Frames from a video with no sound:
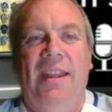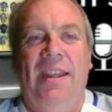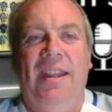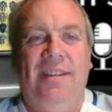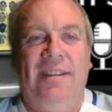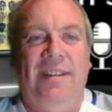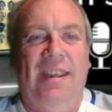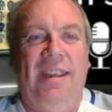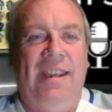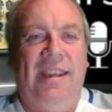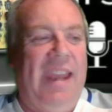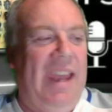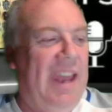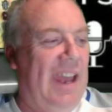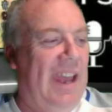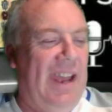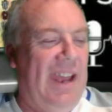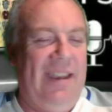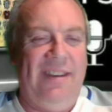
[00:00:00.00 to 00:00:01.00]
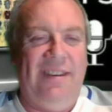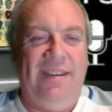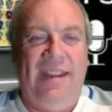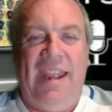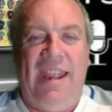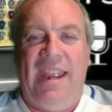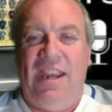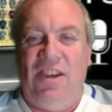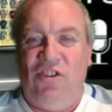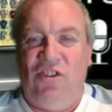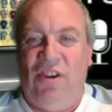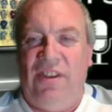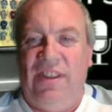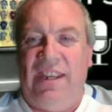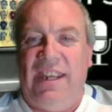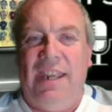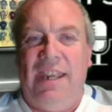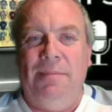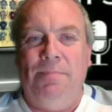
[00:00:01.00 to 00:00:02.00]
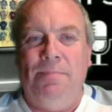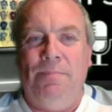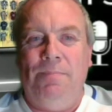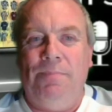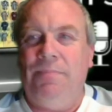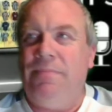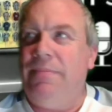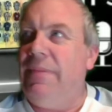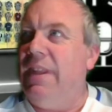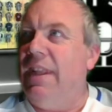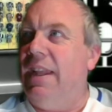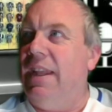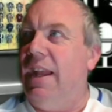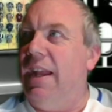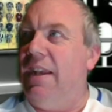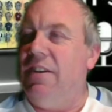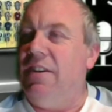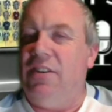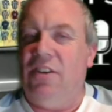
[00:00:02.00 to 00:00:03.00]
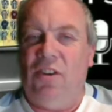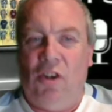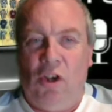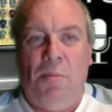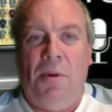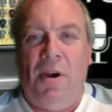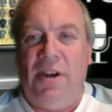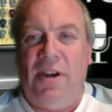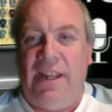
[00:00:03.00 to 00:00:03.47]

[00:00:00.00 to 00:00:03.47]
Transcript: Take care and enjoy the game. And come on,